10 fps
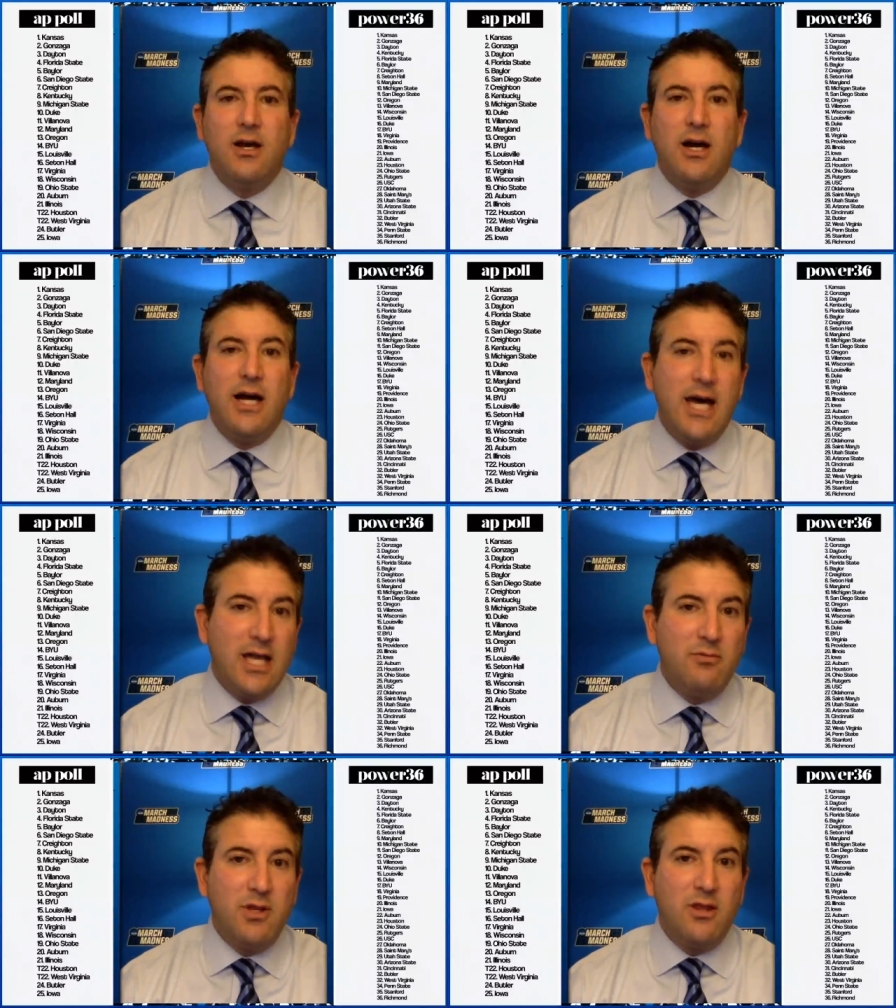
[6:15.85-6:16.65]
I
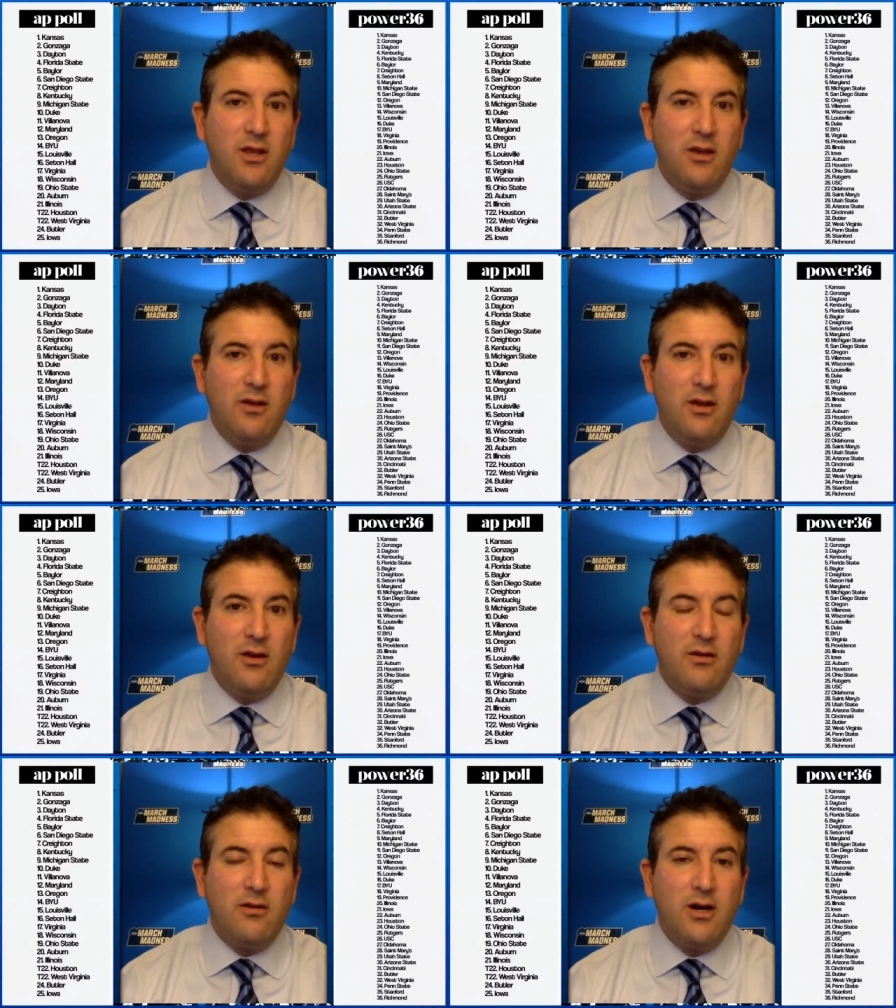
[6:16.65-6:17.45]
had them in the
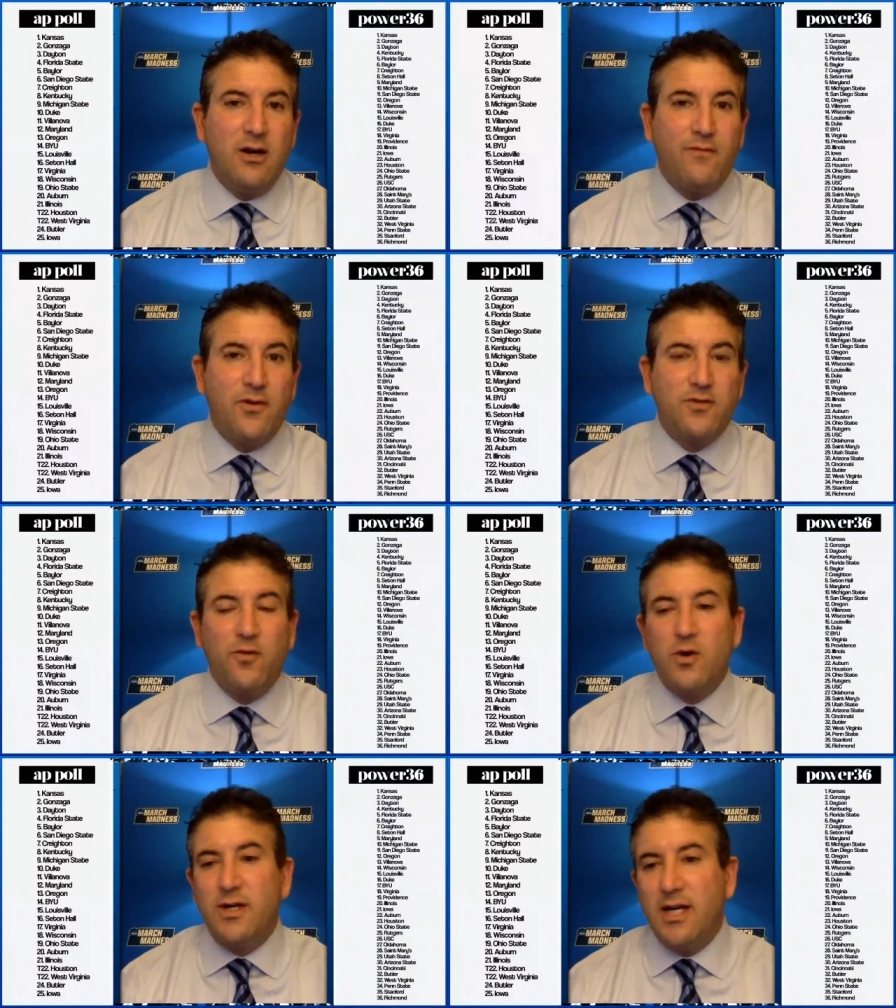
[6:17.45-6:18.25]
uh, first
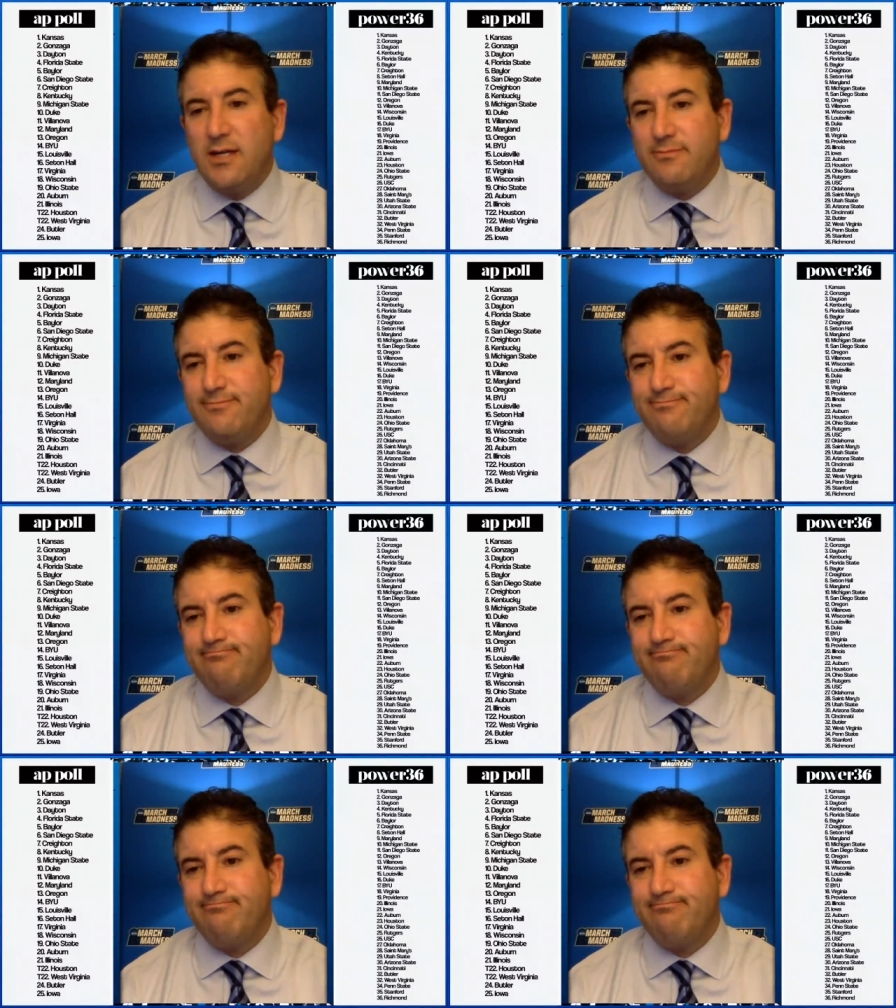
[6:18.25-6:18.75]
four in Dayton.